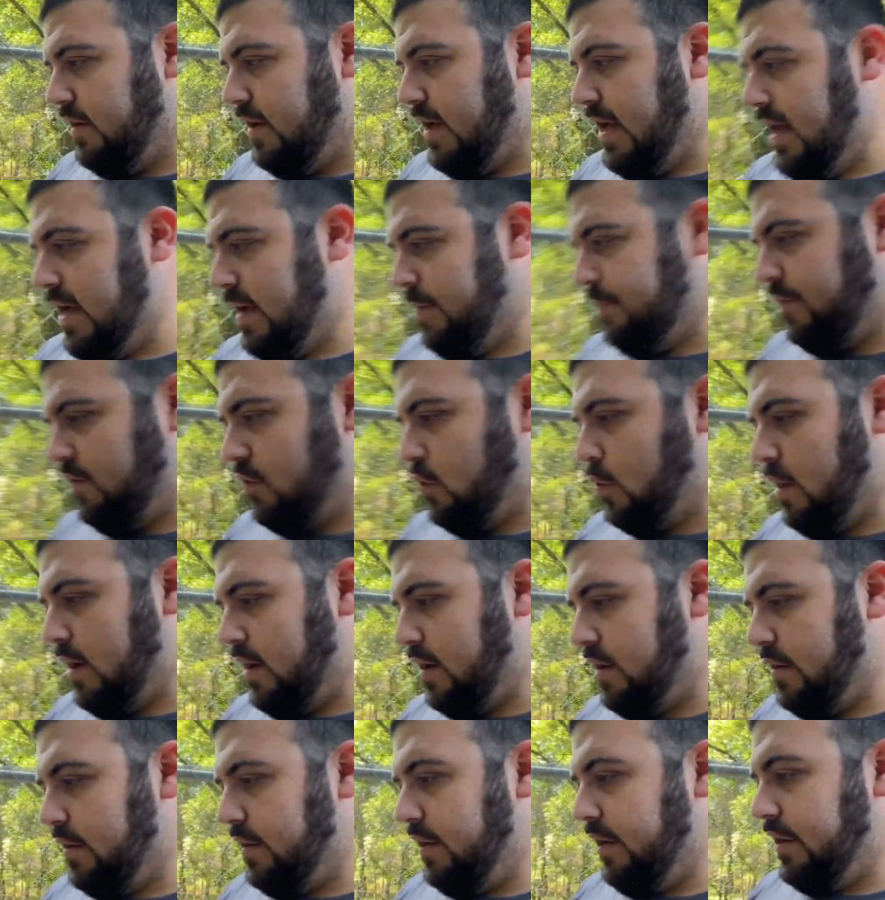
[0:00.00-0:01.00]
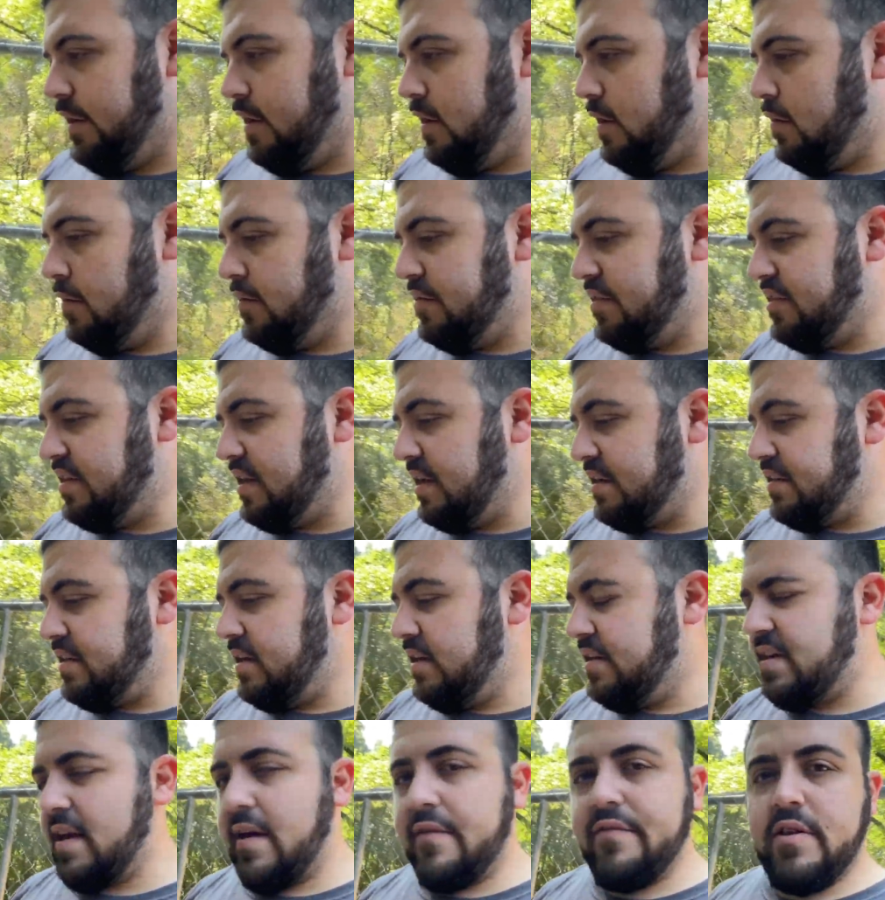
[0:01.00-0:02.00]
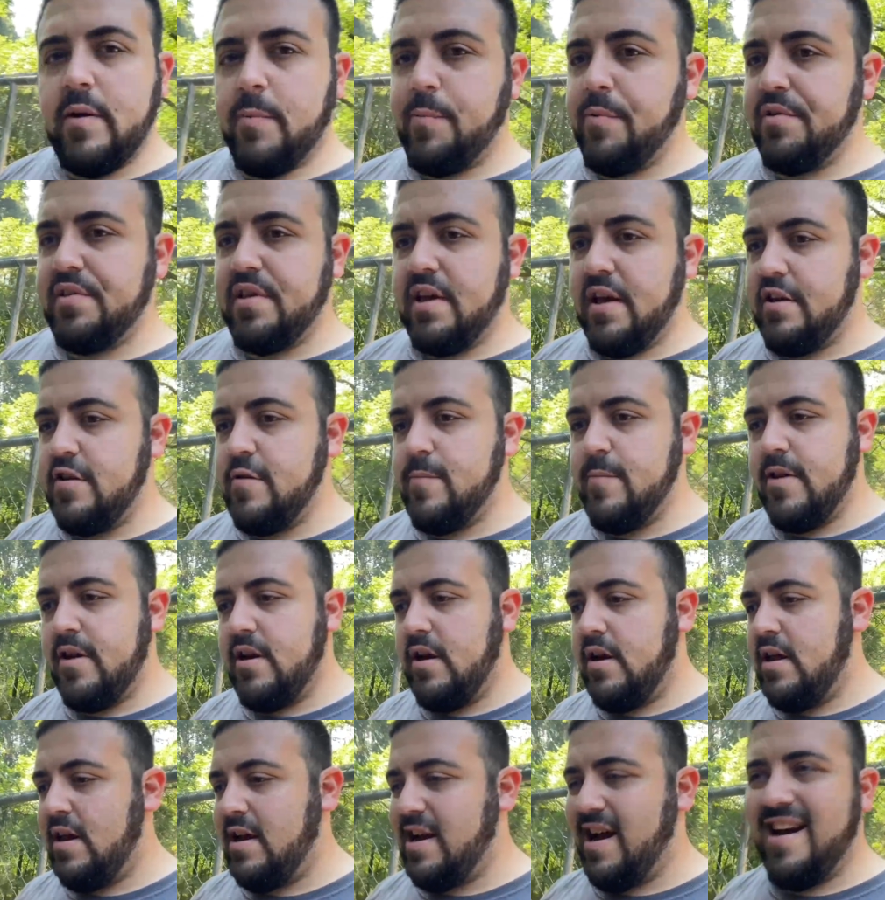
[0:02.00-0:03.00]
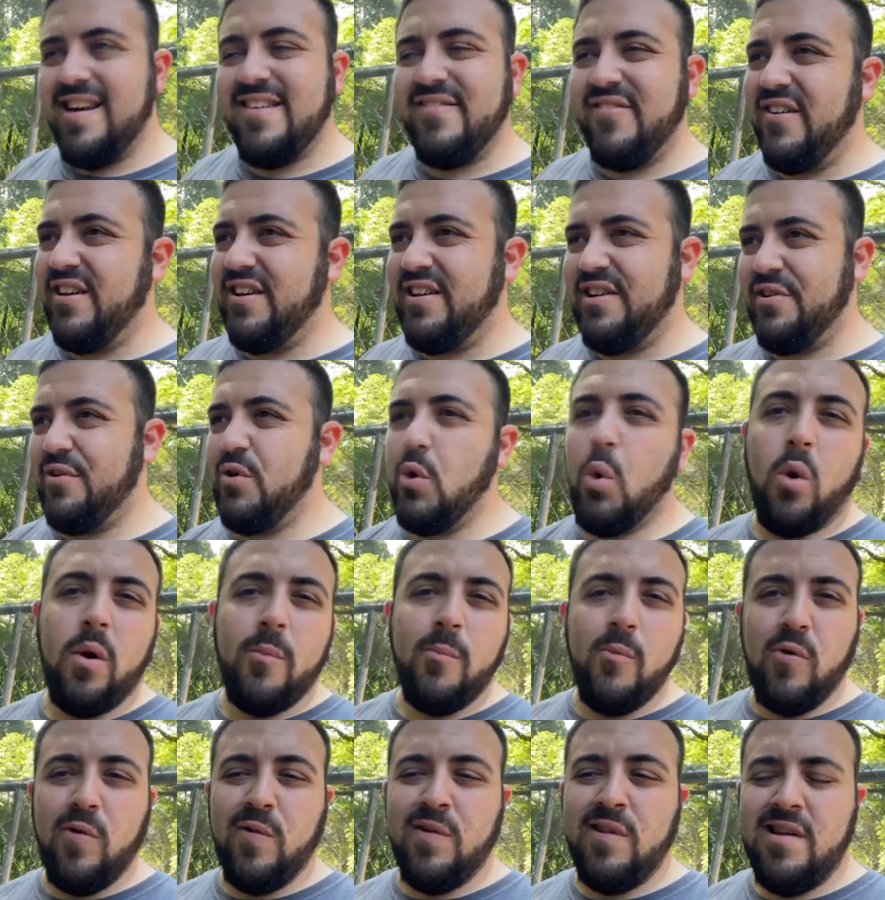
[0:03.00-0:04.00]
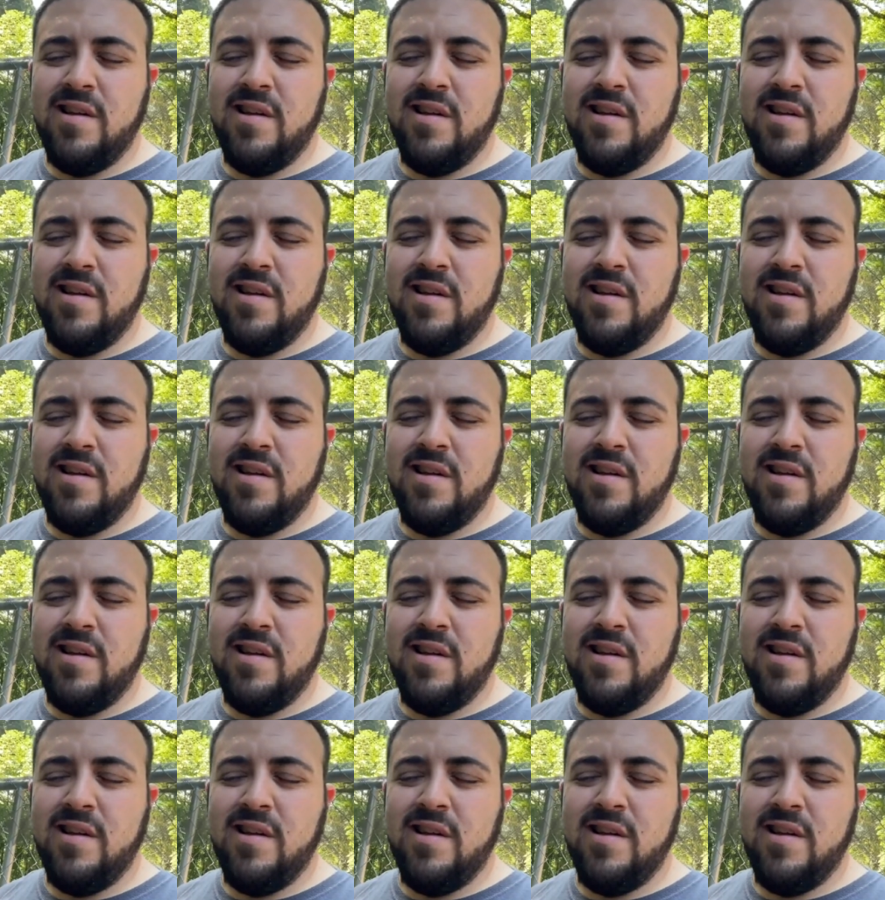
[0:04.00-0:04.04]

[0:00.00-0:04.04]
to where, 60, 70% humidity, kind of like your normal,